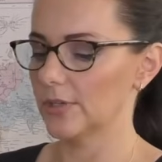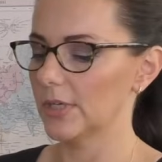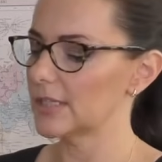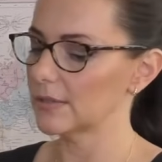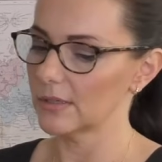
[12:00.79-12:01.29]

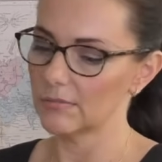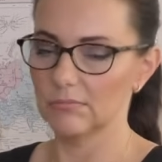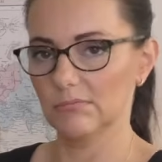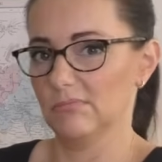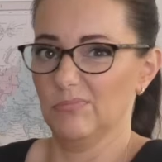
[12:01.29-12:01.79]
it's
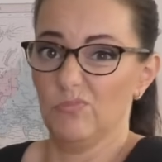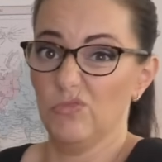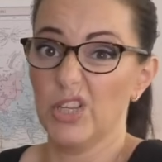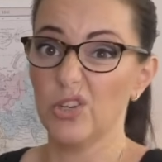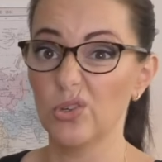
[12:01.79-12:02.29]

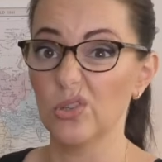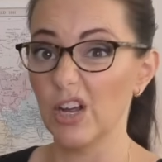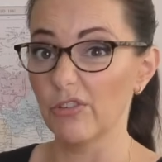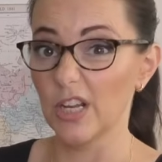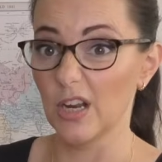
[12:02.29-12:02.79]
really cool. I
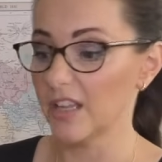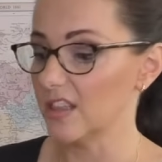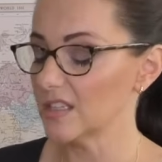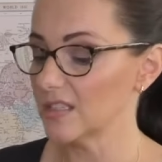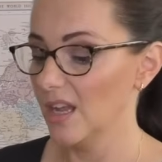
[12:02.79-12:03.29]
really like
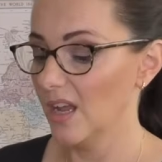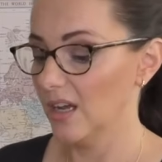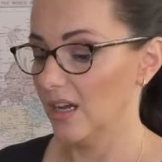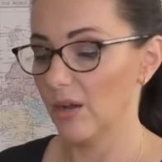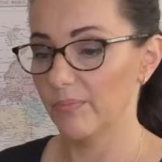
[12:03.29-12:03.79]
this.
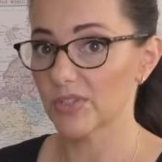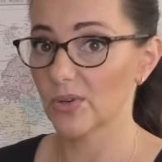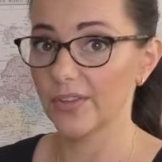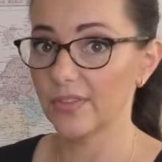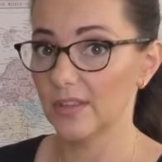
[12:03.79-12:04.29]
So
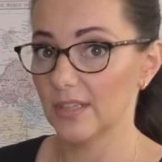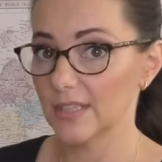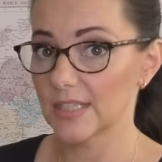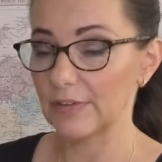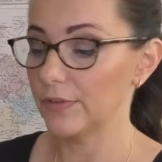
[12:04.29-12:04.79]
I think this
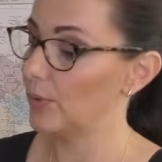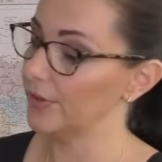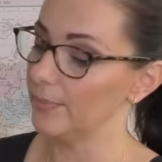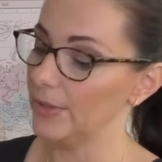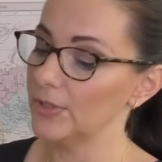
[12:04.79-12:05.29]
is definitely worth
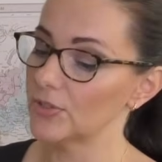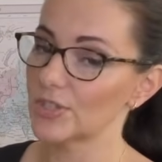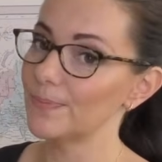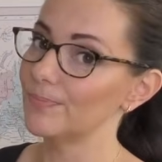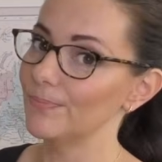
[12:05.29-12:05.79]
the money.
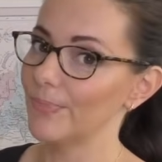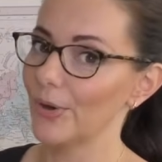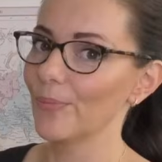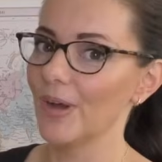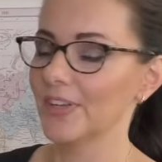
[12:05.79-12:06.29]
Just bear
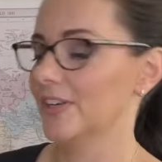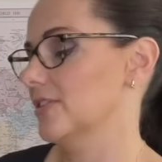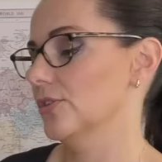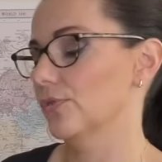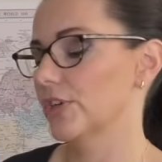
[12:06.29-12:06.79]
in mind that it's
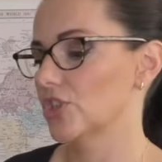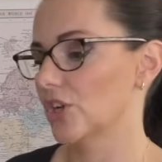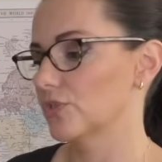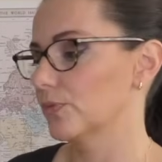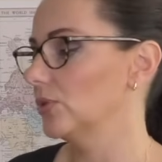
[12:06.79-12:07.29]
not
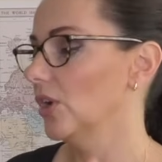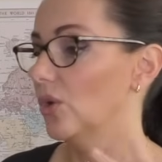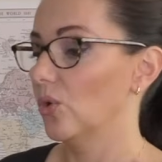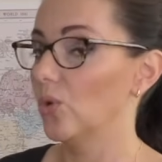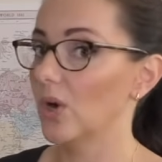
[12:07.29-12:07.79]
rechargeable,
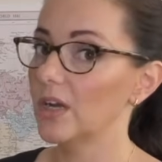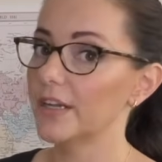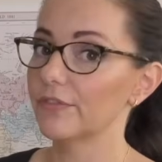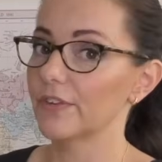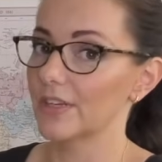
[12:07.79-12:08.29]
or
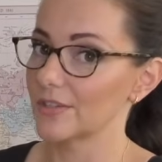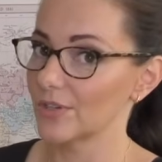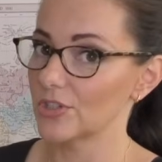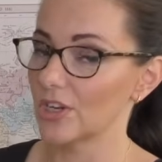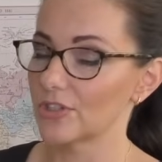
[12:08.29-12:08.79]
if it is
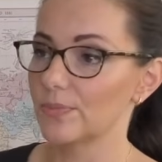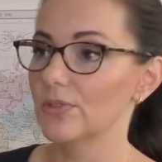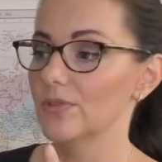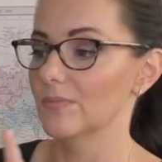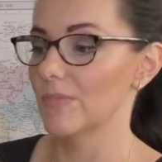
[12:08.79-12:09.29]

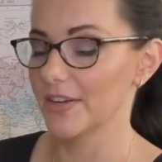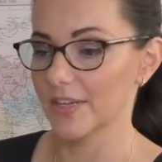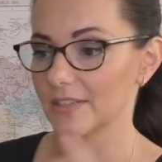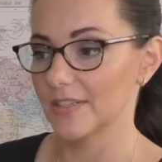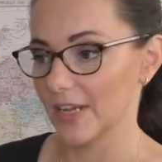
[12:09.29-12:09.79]
rechargeable, mine
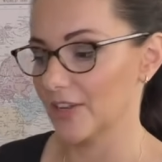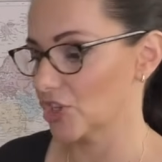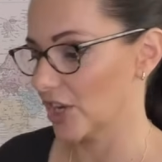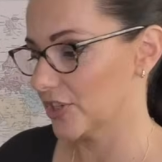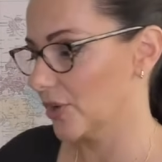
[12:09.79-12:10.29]
doesn't take a
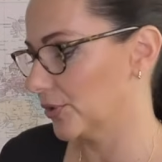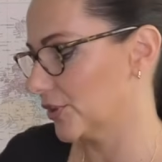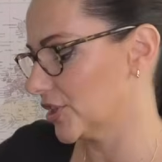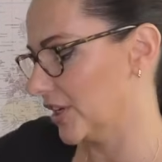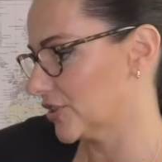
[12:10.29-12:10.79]
charge and hold a
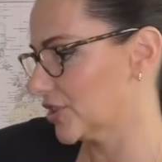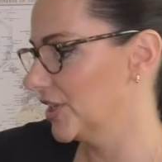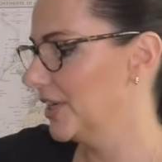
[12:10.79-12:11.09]
charge.